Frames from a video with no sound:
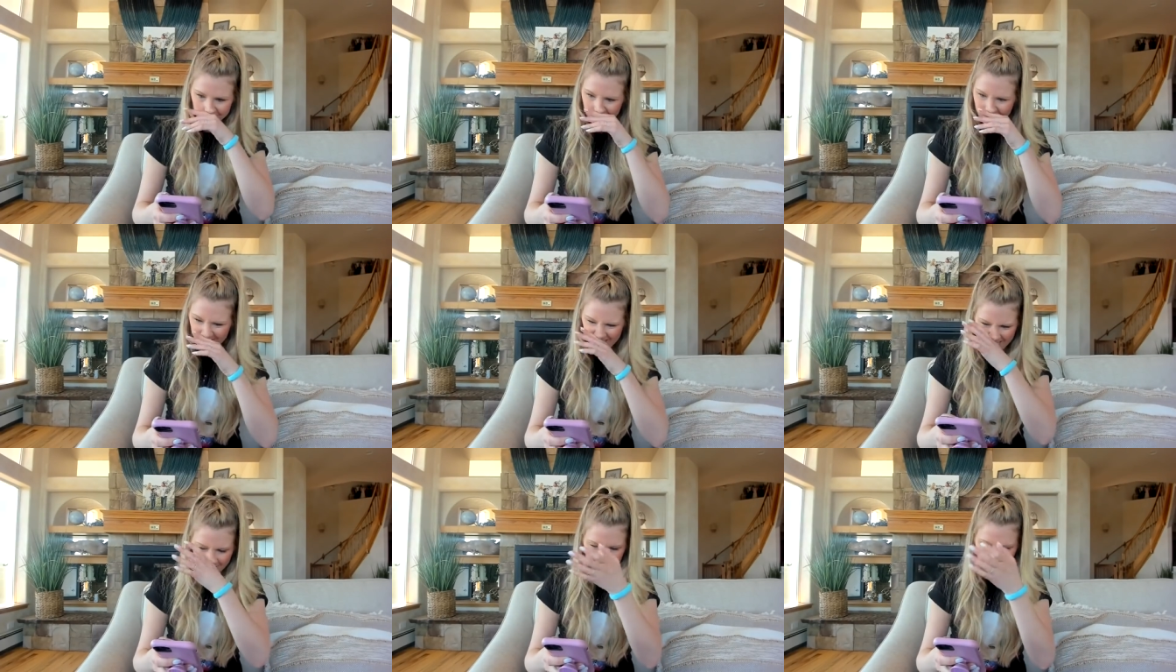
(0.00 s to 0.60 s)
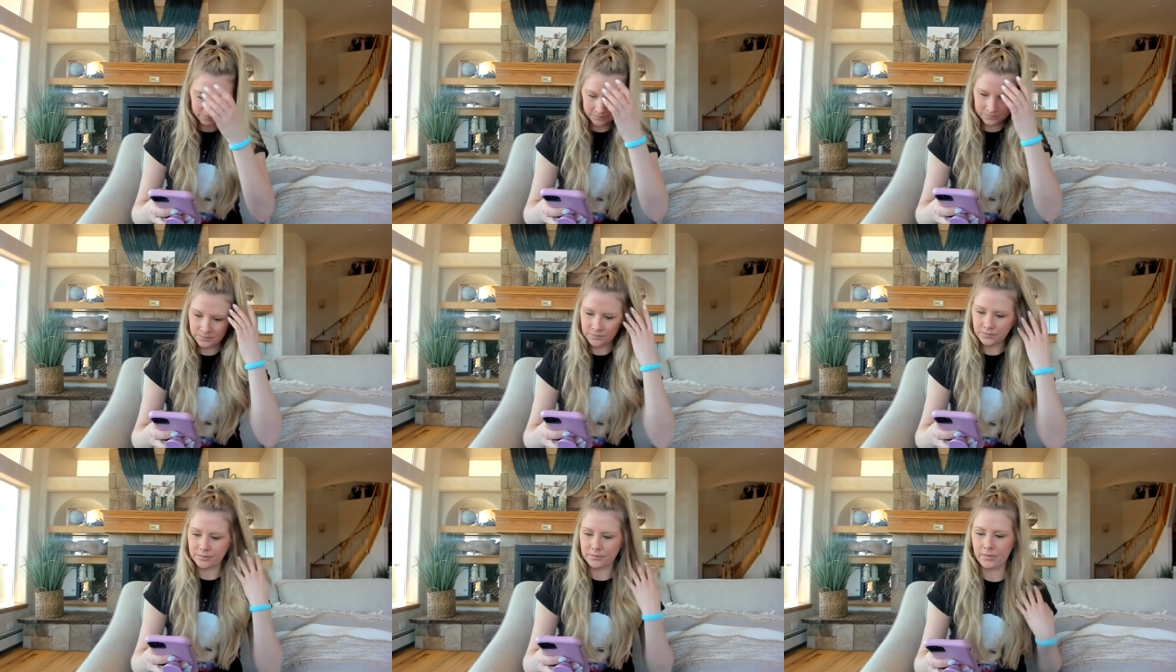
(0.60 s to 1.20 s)
okay
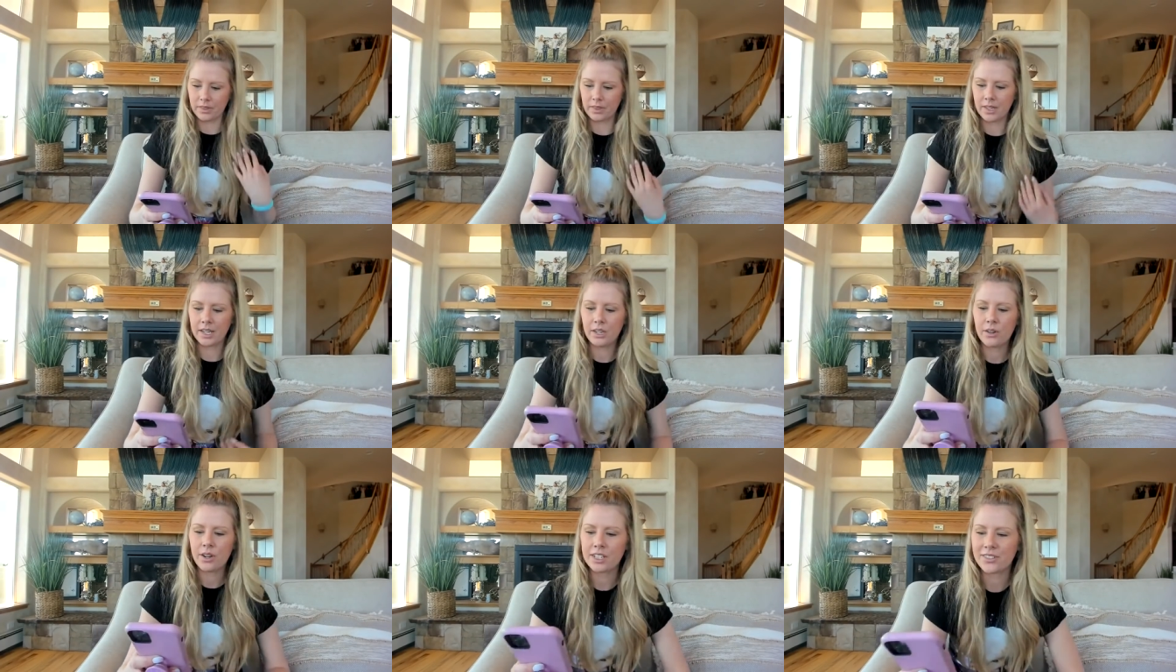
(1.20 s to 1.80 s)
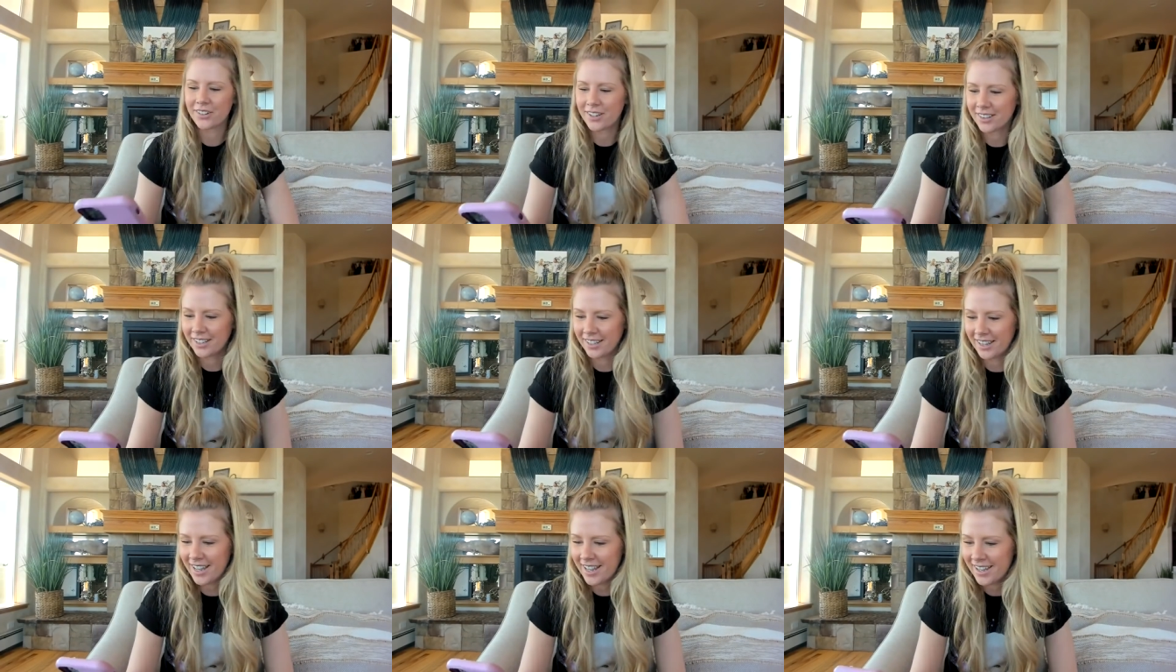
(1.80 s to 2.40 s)
thank you guys for all the
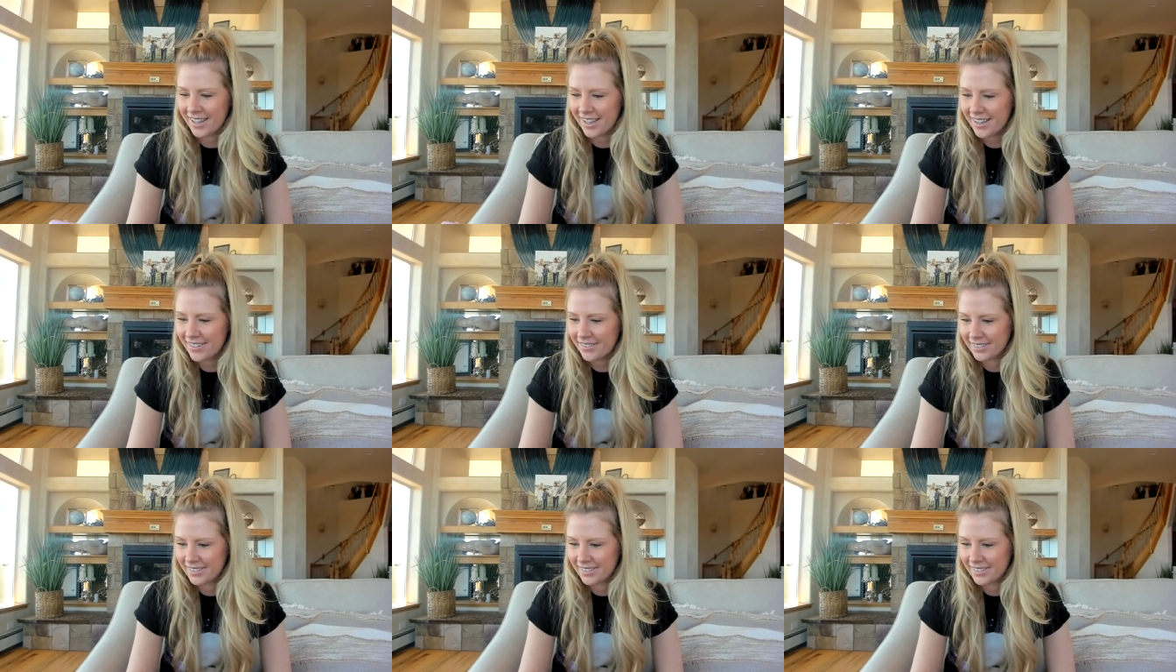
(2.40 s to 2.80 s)
love